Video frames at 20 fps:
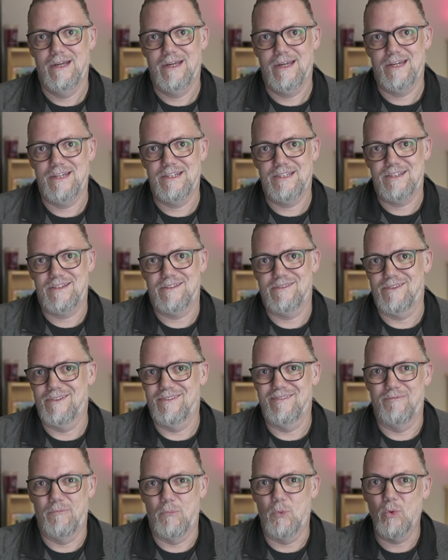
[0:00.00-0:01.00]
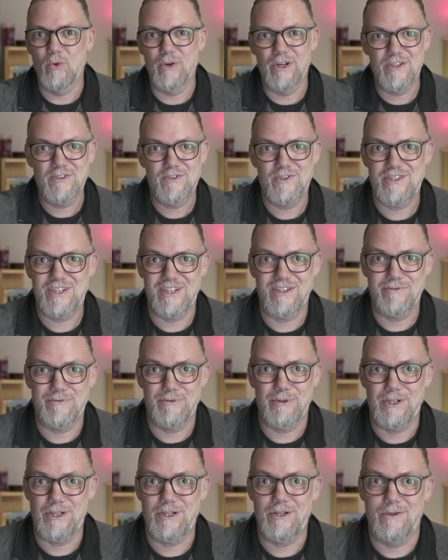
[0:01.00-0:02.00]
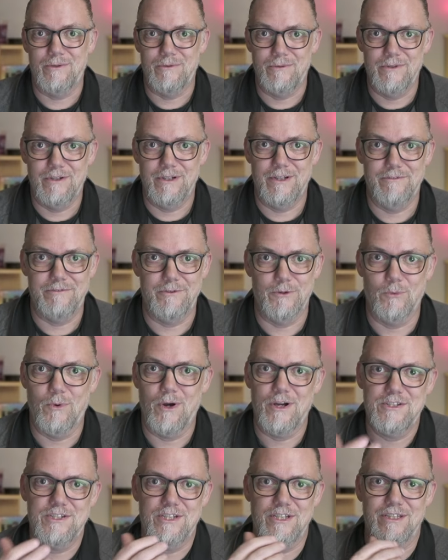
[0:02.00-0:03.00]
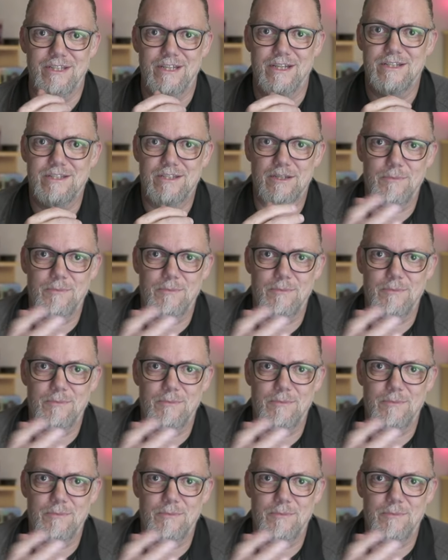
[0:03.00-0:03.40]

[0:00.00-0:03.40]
it's more interesting for you if you're watching this.